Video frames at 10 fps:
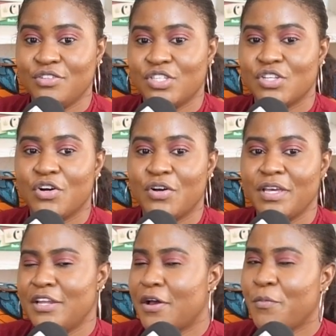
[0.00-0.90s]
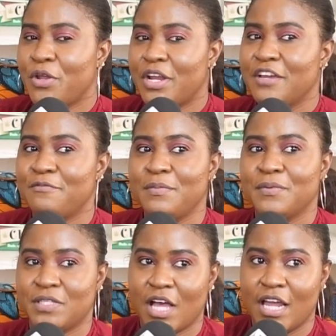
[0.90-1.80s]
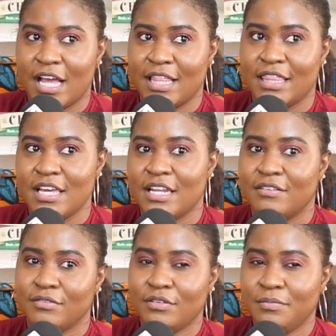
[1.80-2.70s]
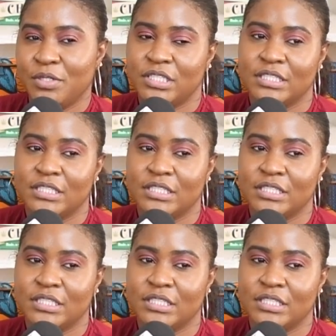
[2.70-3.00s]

So I'm wondering if people saw that and think that, but